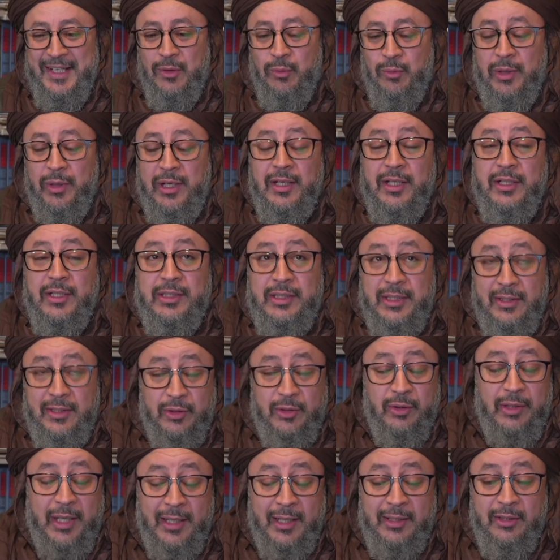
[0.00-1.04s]
Well,
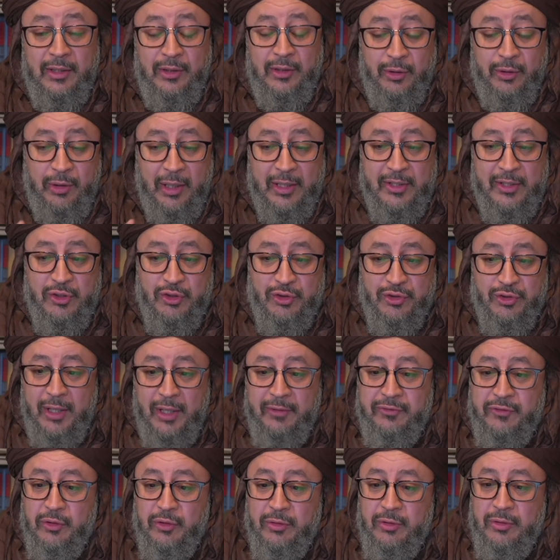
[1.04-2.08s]
you can
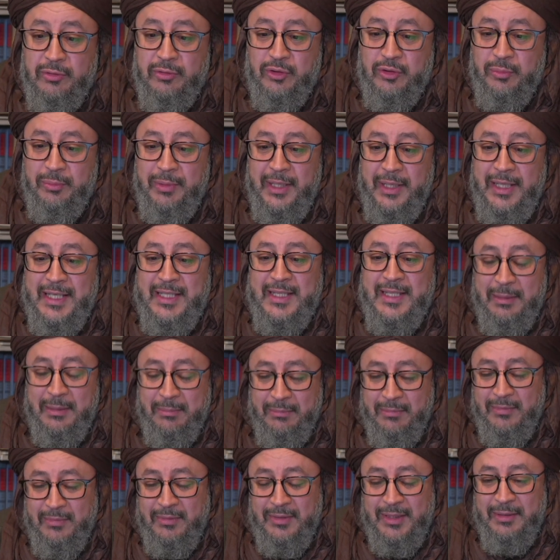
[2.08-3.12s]
strive to make
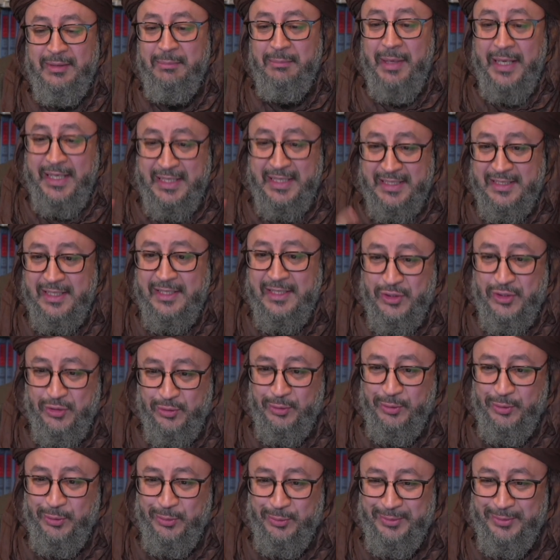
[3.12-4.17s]
them make sense
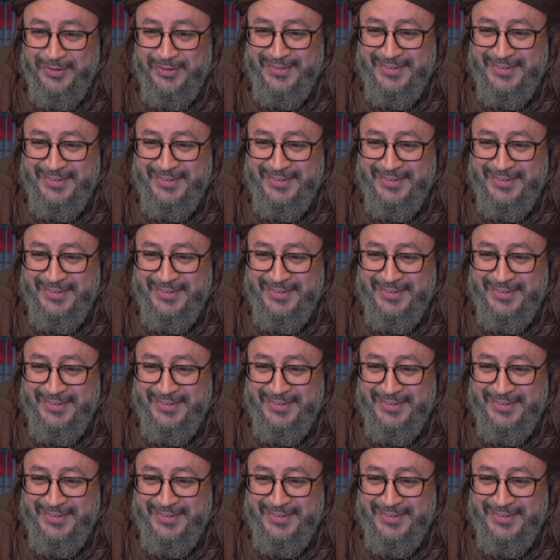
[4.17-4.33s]
to you.